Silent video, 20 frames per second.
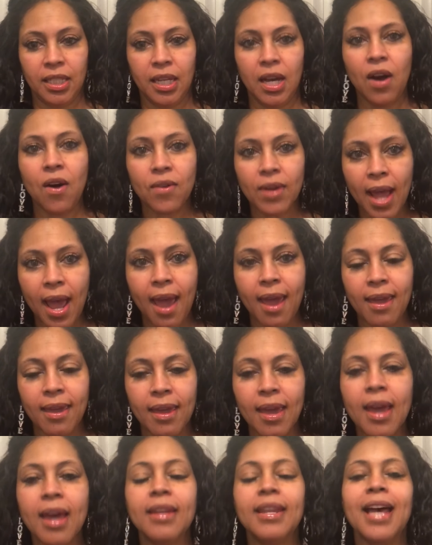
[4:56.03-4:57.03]
Okay?
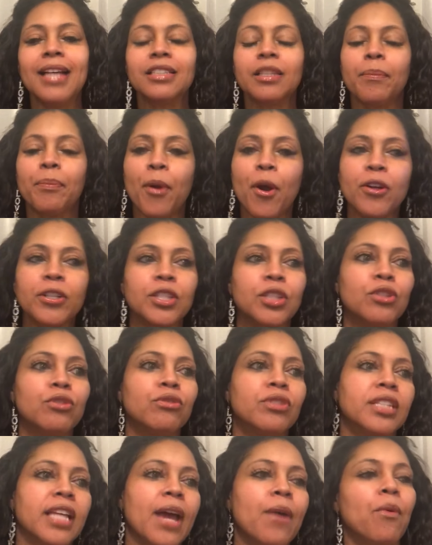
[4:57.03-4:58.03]
That's a person
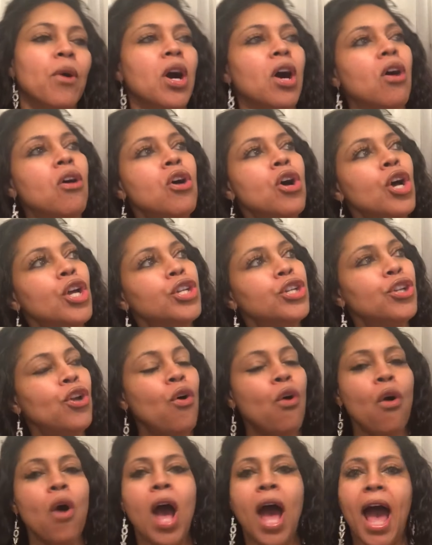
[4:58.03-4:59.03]
who say, well, you
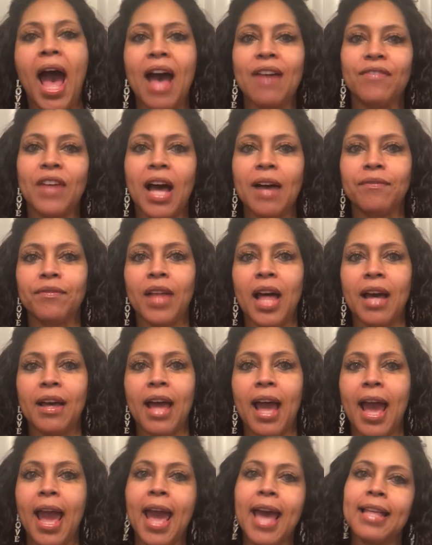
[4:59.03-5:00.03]
know, I've, I've, I
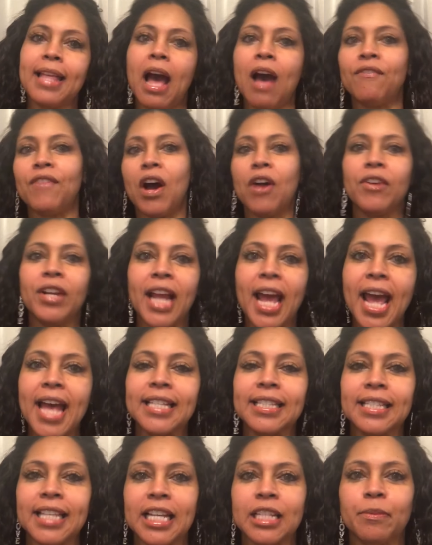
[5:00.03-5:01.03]
had, I've already
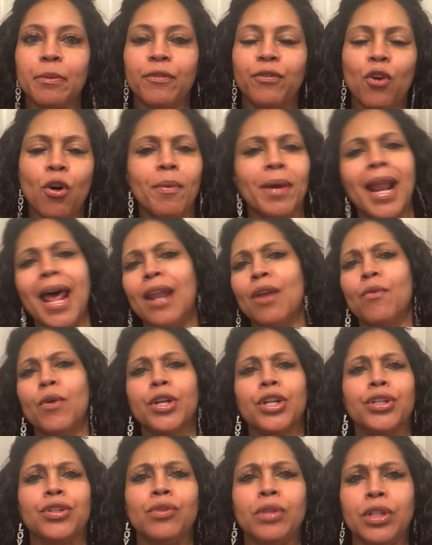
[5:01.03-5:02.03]
had sex before, but I don't
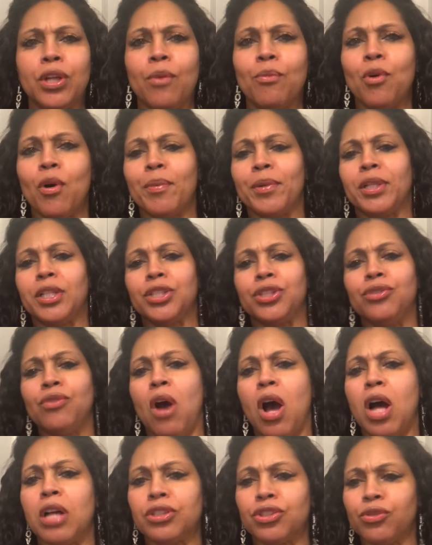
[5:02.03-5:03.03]
want to do it no more because you
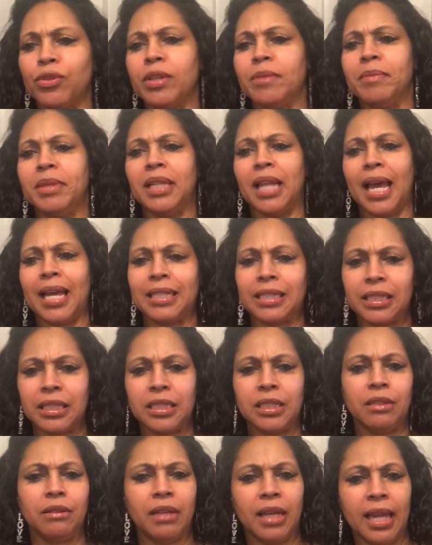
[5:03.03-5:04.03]
all treat me like,
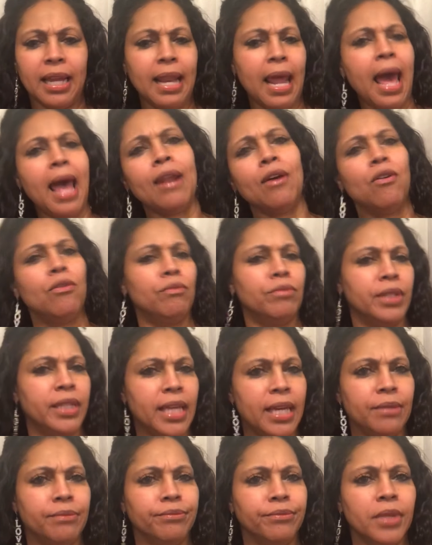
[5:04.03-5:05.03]
and don't
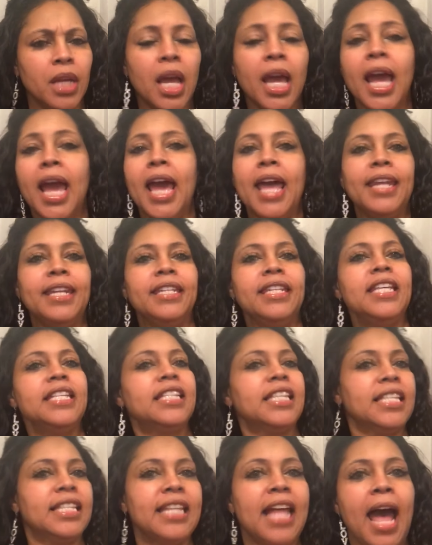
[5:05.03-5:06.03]
get and
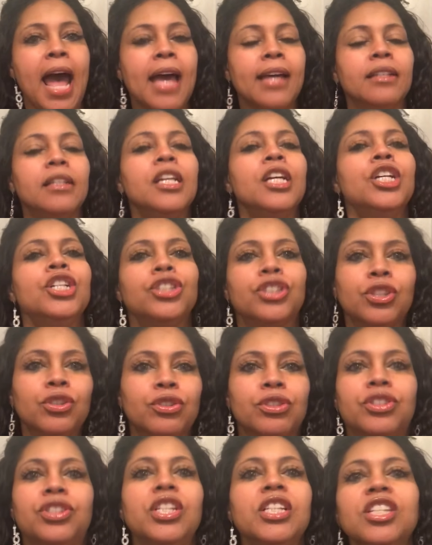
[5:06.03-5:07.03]
this is not
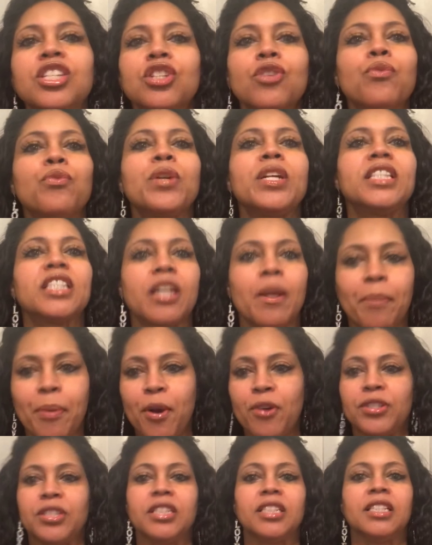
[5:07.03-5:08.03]
this is the reason a
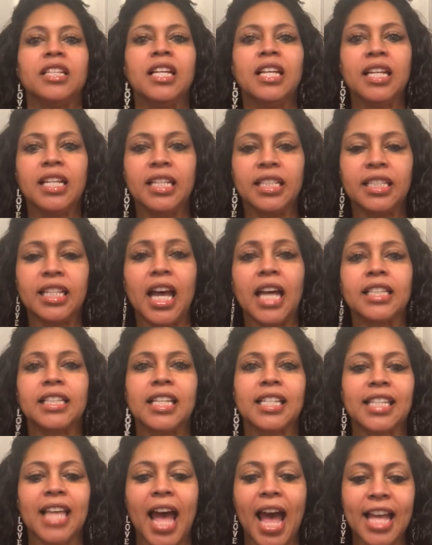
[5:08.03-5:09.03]
person d-
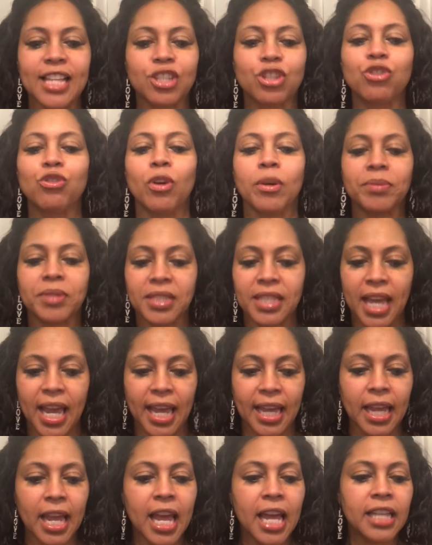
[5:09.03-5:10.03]
decides to
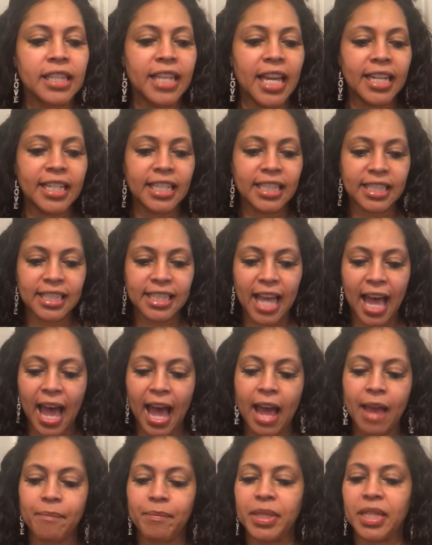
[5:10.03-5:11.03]
abstain. They
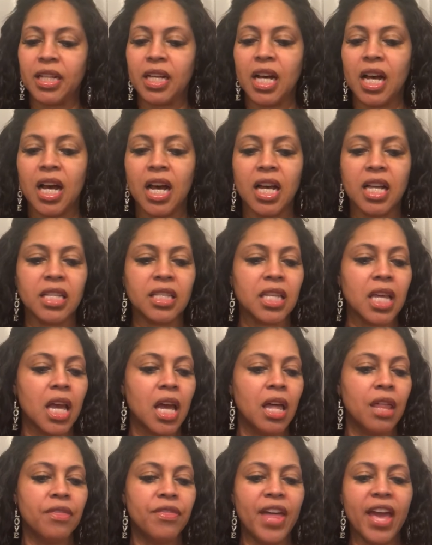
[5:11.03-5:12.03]
decide because
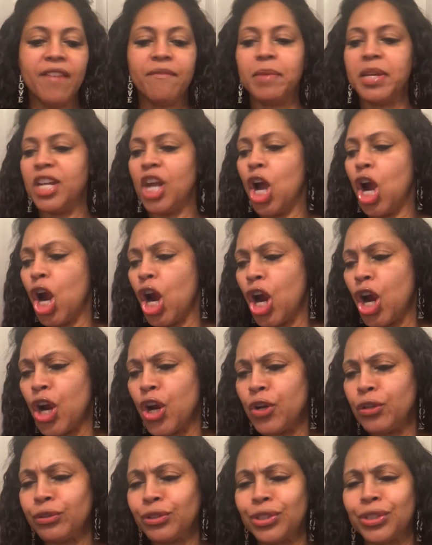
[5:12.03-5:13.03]
they've been
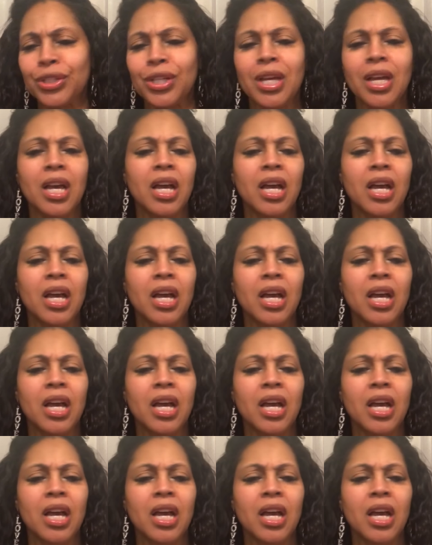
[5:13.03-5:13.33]
hurt.